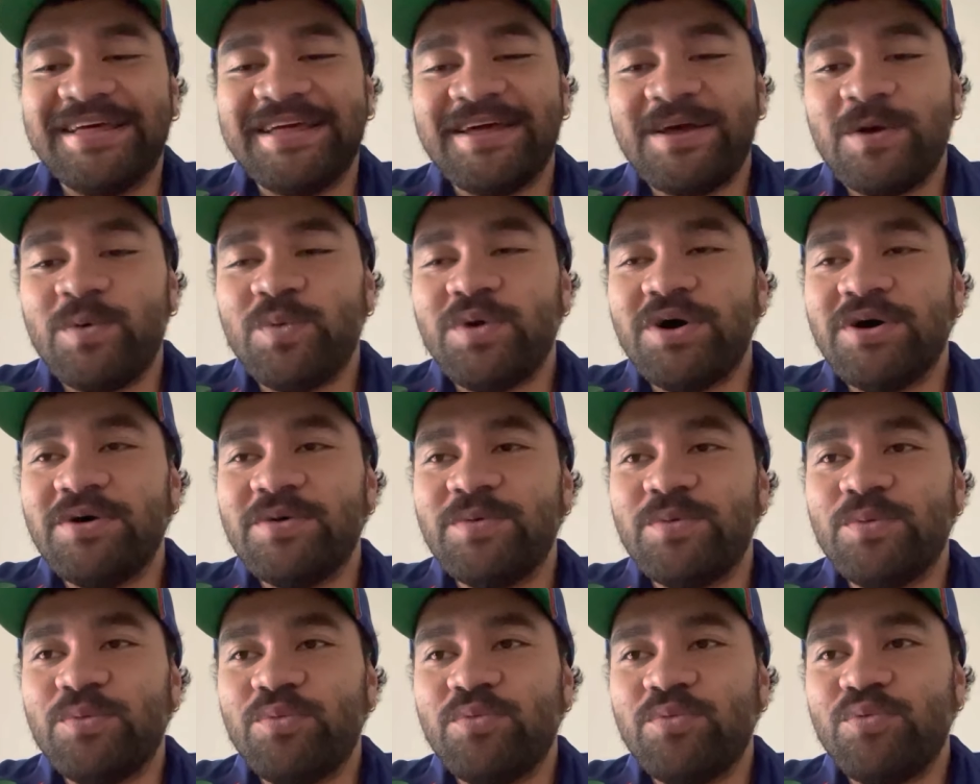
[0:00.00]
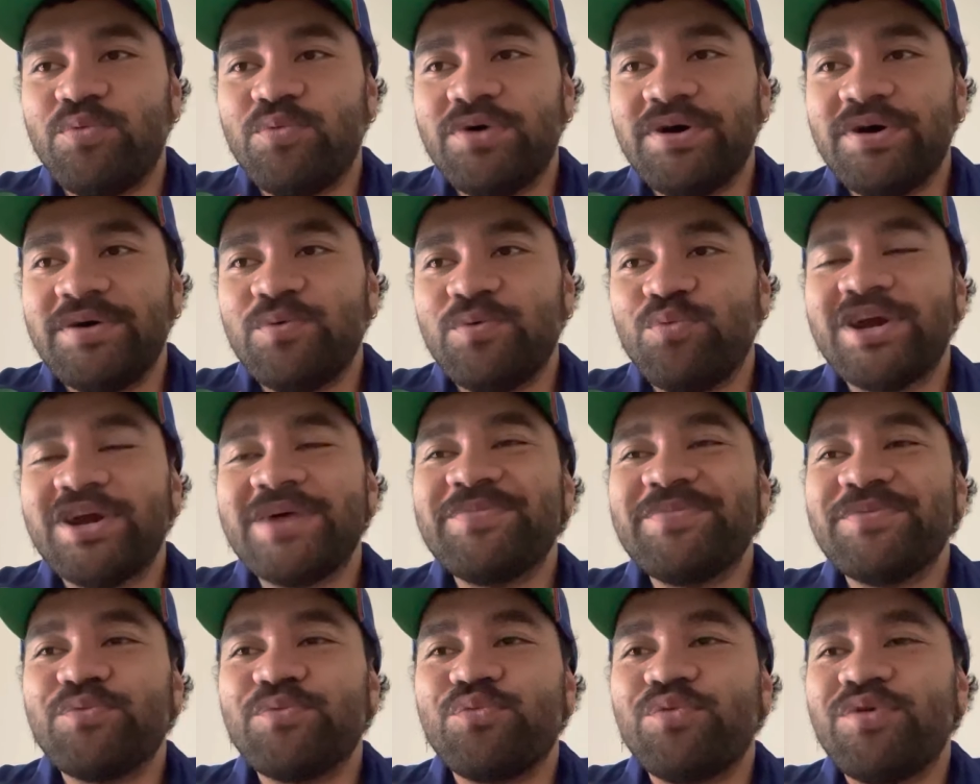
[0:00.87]
What
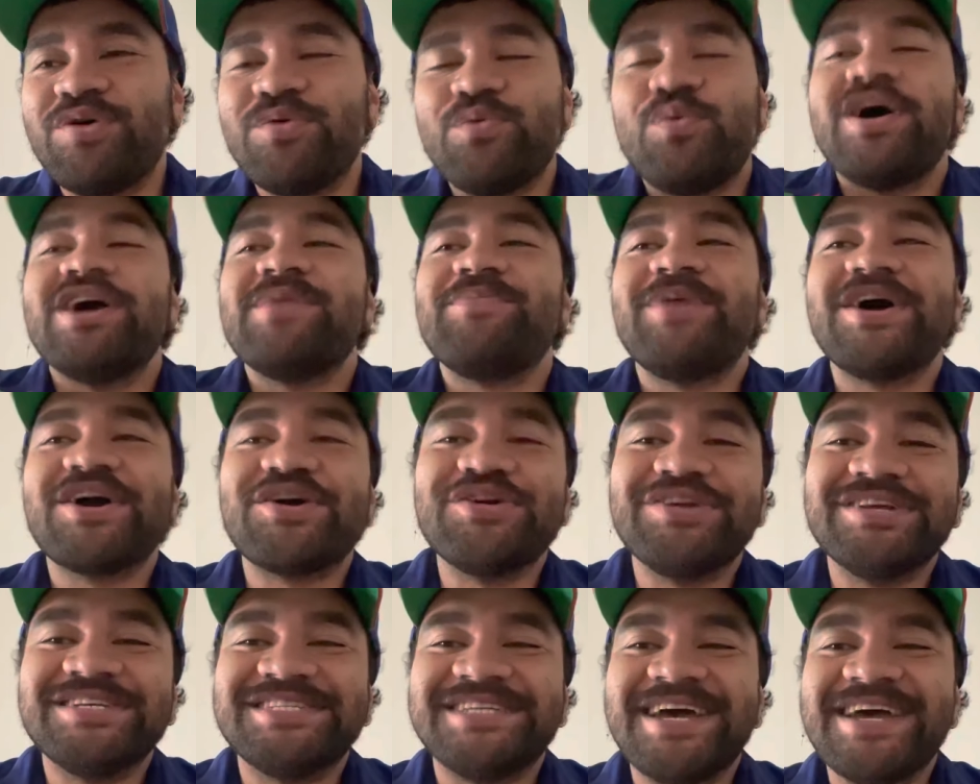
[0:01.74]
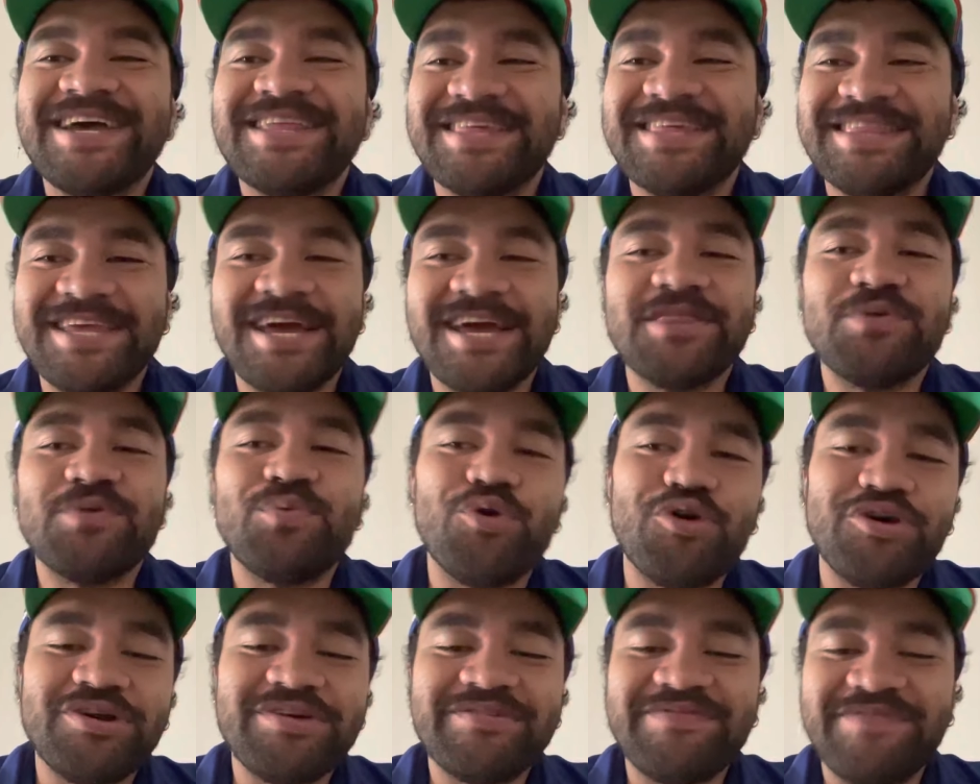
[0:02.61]
am I going to say that the other
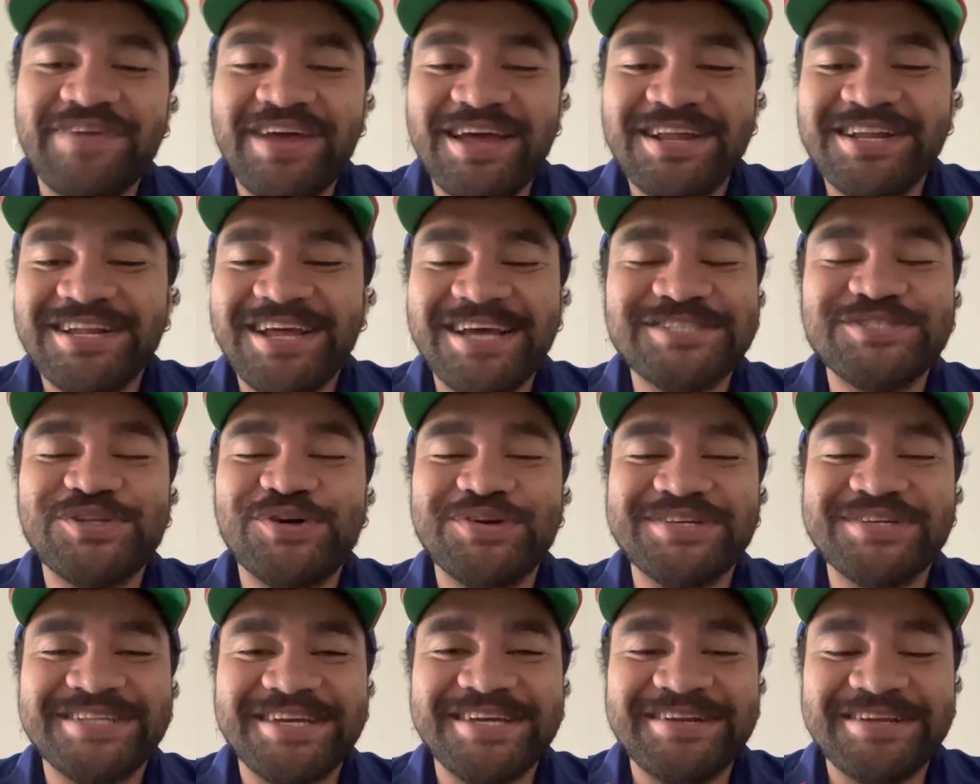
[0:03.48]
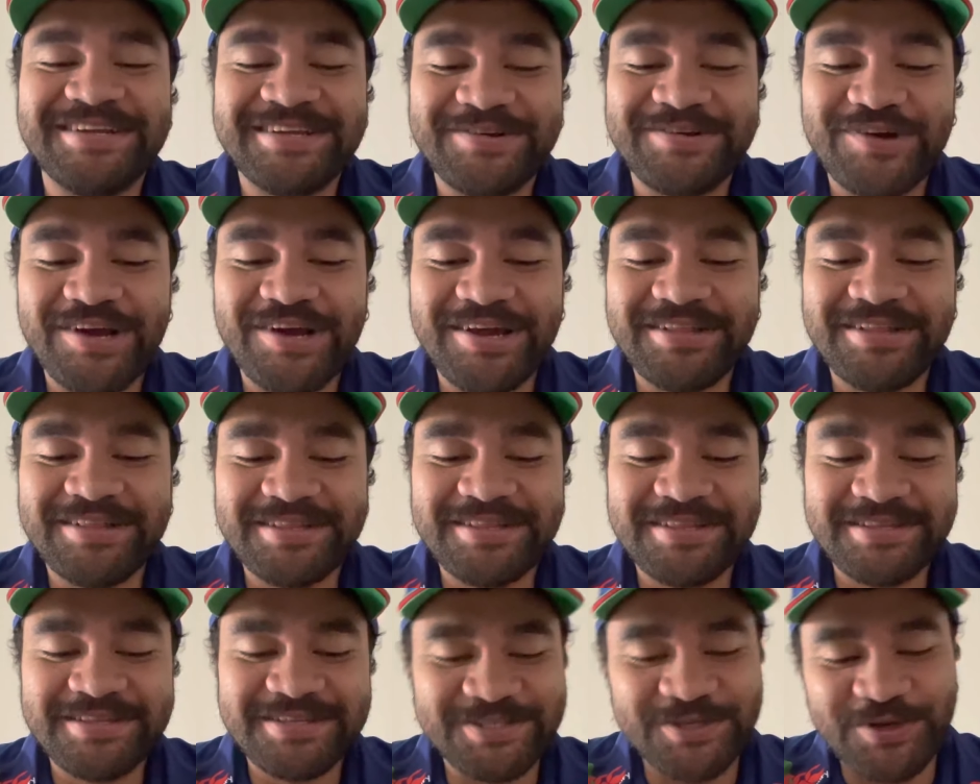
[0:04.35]
Warrior fan has not said, right?
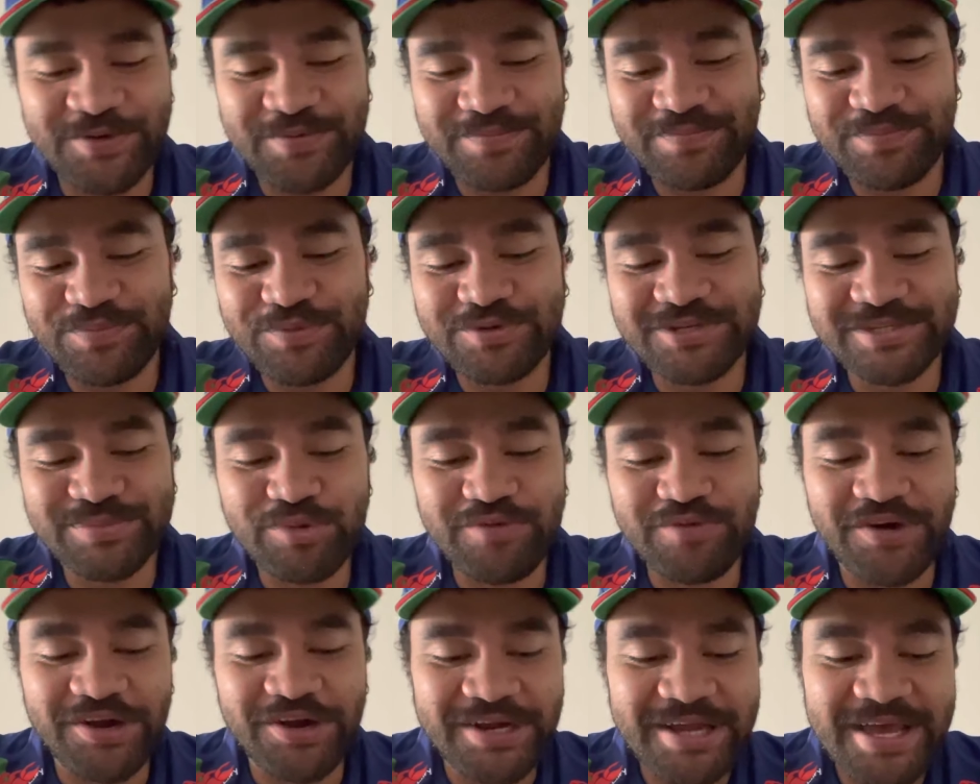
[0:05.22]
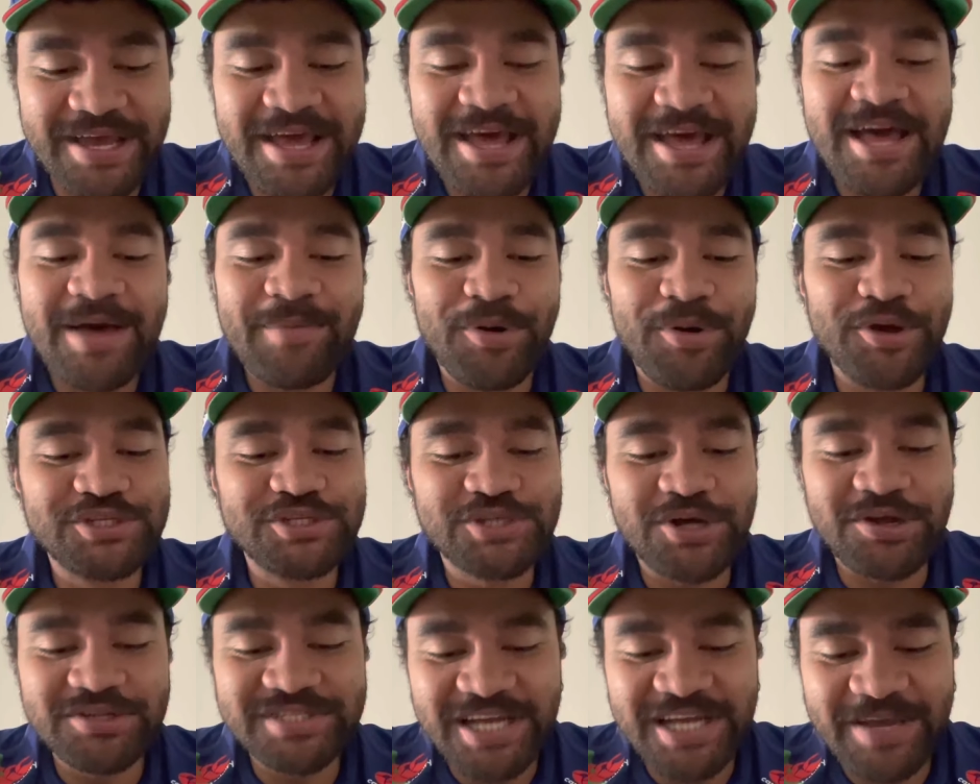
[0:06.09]
So we'll just move on. Post
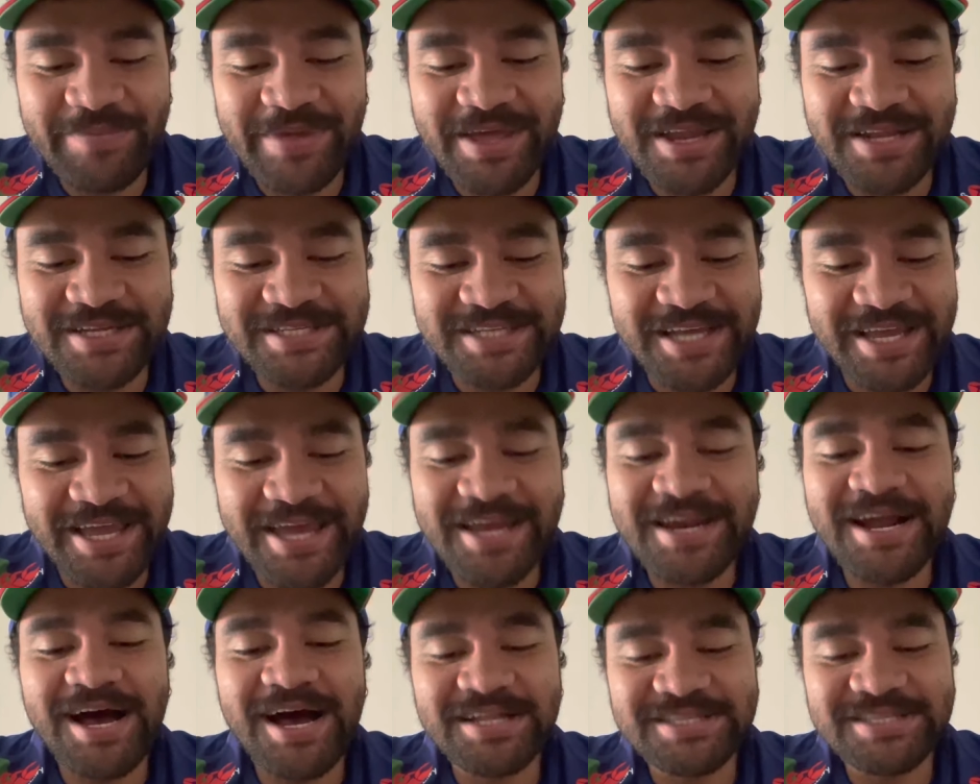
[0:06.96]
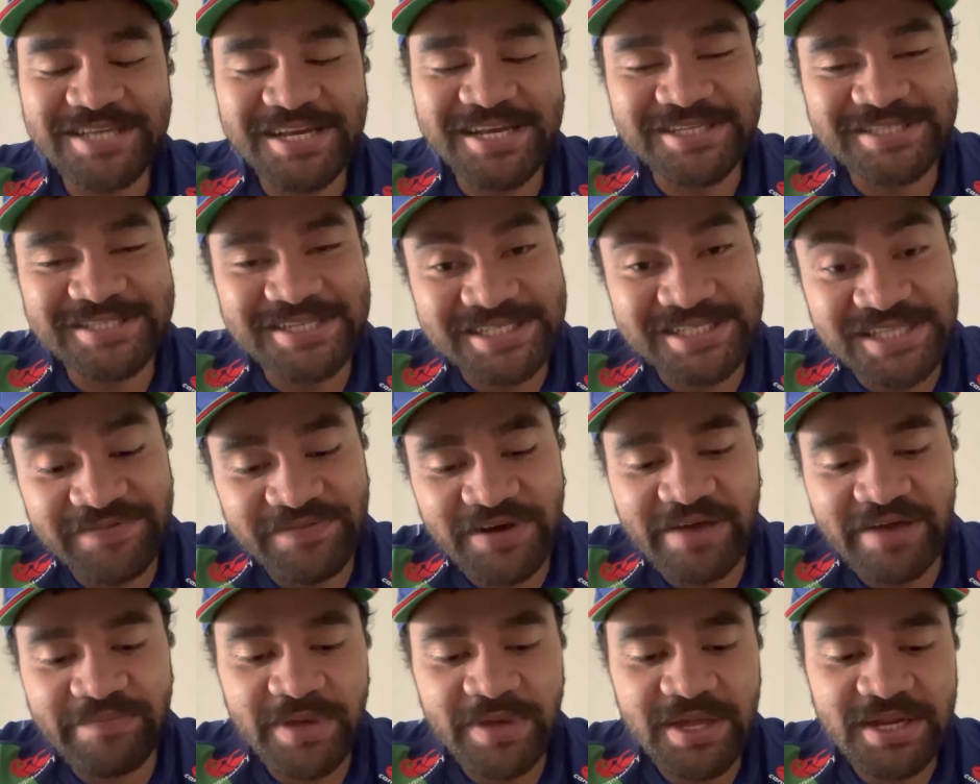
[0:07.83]
contact meters, again, RTS
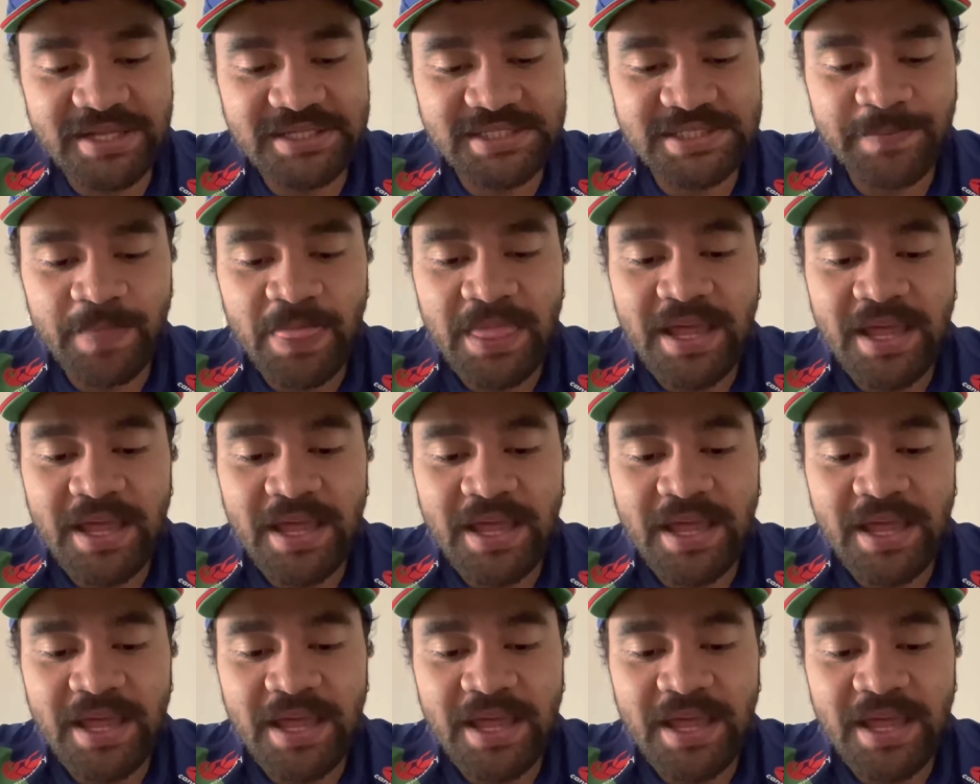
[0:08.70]
65 meters.